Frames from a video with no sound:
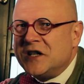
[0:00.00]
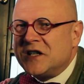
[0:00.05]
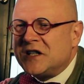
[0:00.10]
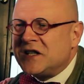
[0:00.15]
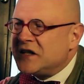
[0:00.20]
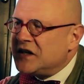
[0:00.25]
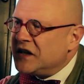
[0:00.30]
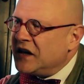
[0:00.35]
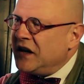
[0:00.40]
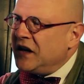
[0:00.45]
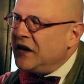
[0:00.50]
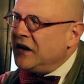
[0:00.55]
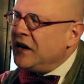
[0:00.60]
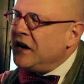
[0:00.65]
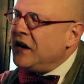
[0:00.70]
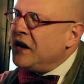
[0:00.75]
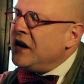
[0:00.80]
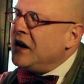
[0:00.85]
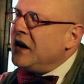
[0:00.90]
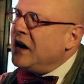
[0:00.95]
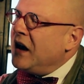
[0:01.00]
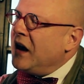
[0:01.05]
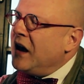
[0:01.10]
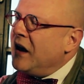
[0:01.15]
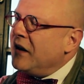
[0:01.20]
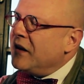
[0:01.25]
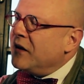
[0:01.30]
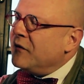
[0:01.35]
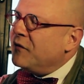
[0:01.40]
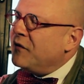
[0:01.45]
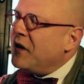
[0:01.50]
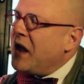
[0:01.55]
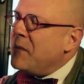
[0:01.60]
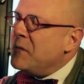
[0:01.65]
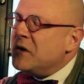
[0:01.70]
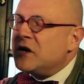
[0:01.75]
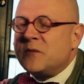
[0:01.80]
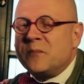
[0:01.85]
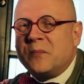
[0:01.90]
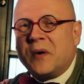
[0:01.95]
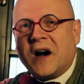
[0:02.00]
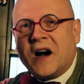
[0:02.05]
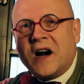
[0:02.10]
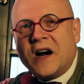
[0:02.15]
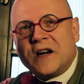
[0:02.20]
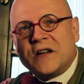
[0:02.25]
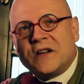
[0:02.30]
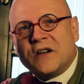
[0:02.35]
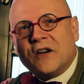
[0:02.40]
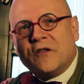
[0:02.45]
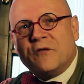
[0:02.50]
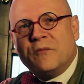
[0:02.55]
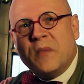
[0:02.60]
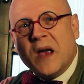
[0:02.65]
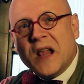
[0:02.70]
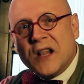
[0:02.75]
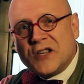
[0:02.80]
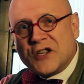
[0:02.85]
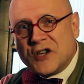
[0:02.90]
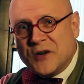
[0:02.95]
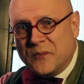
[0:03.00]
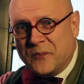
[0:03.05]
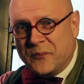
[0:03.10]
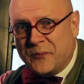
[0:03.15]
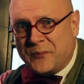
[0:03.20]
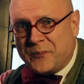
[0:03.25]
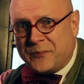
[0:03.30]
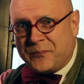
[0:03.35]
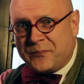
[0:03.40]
is in the Flemish part of Belgium.